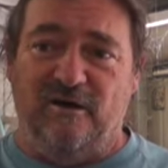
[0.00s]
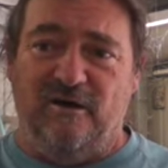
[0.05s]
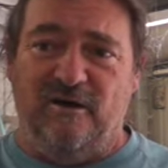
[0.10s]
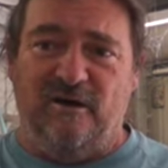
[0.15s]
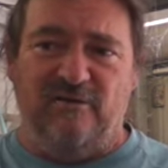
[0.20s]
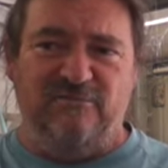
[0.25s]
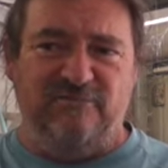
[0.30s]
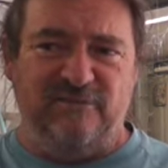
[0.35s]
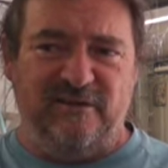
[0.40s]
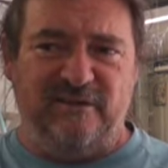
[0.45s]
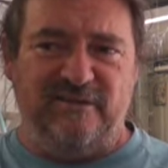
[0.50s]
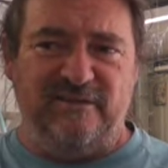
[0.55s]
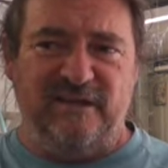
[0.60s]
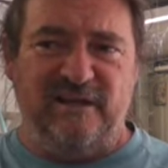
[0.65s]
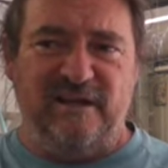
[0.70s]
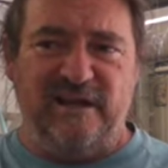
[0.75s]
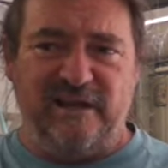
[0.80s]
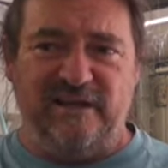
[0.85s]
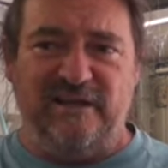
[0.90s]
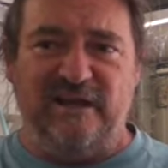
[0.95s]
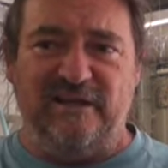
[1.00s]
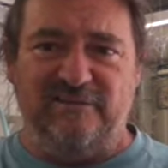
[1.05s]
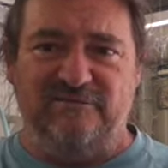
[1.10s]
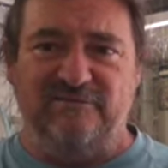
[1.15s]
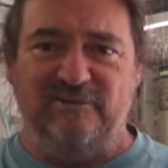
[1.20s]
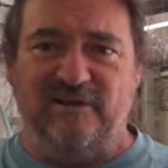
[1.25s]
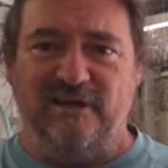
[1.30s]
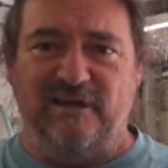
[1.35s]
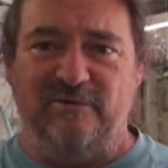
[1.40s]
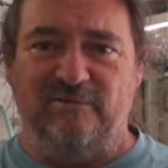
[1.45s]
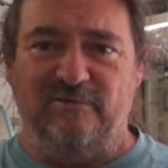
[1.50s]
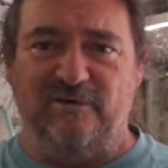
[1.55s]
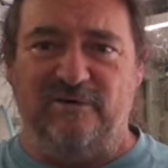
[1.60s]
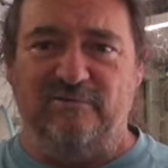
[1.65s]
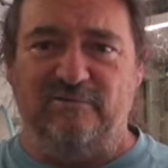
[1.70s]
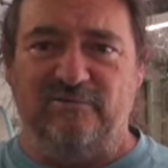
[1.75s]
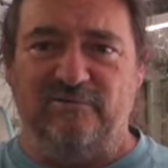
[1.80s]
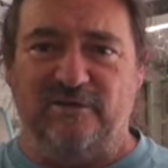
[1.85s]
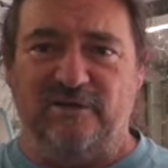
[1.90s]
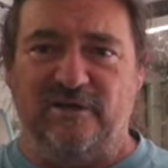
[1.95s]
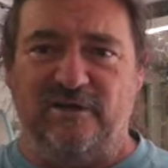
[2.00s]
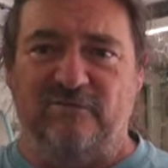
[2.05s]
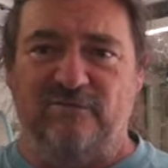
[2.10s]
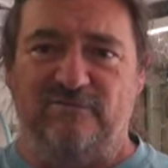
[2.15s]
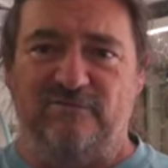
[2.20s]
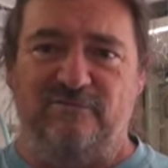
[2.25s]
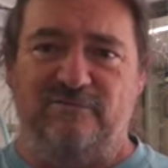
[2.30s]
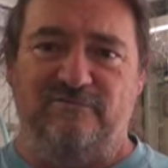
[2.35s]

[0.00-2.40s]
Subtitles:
I'll figure that out later today when I'm sort of going through